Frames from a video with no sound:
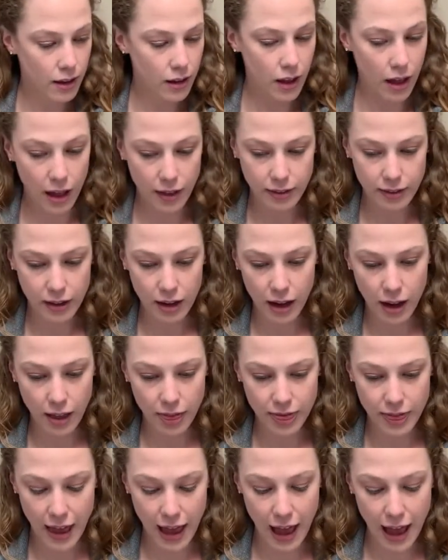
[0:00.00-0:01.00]
and cut
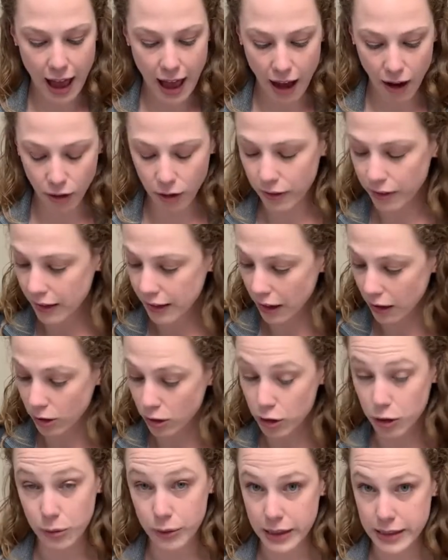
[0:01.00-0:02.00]
that out, and then I'll
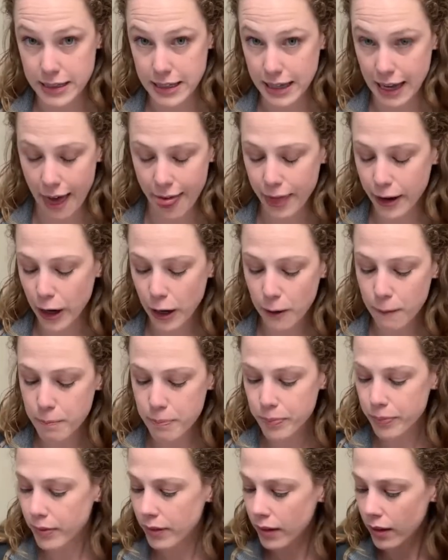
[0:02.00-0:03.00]
glue it together.
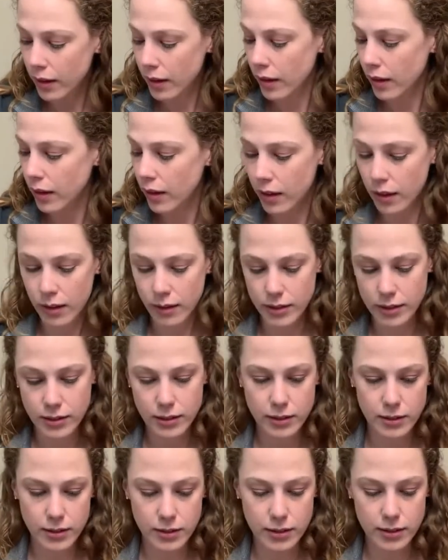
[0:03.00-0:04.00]

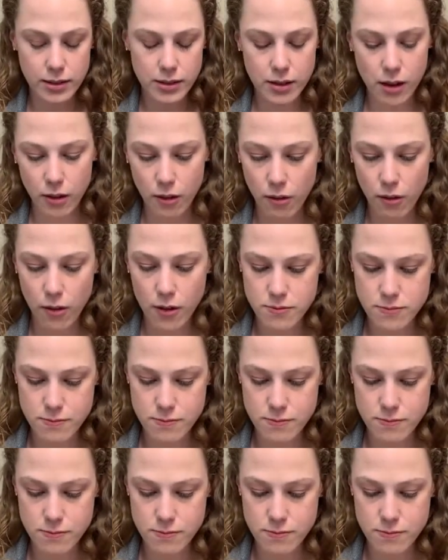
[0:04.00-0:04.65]
So,